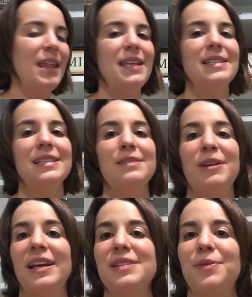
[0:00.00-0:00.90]
This
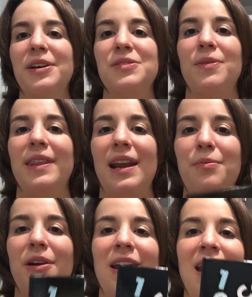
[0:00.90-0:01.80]
next book is one that I
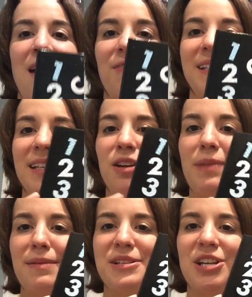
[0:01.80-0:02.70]
put in every single
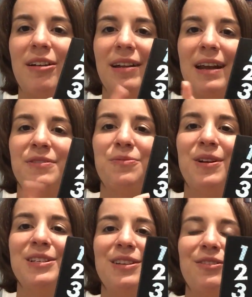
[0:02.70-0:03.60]
baby shower gift.
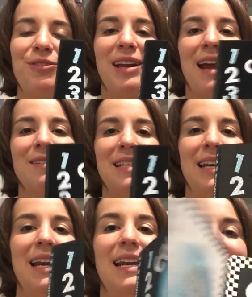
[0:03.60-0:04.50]
1, 2, 3
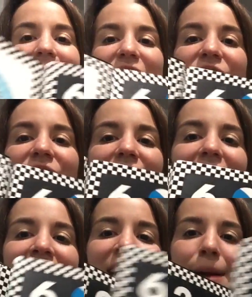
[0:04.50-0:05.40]
counting. It is a
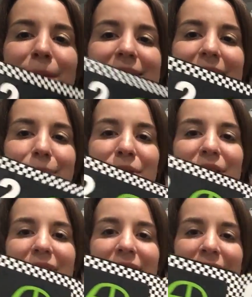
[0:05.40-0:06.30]
great tummy time
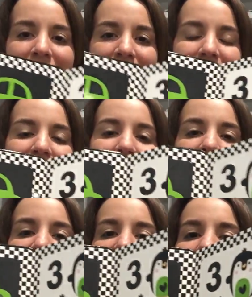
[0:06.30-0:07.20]
book. It
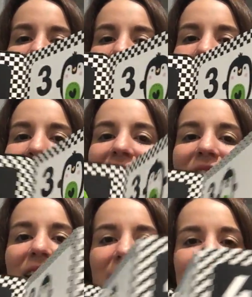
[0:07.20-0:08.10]
gives your child something
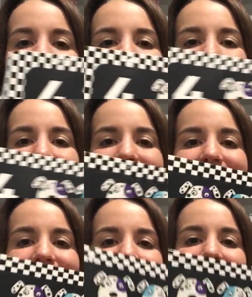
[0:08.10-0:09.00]
to look at while they're
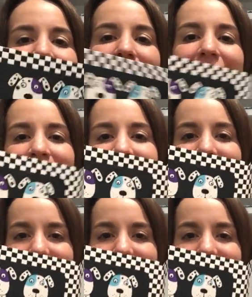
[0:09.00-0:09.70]
working on their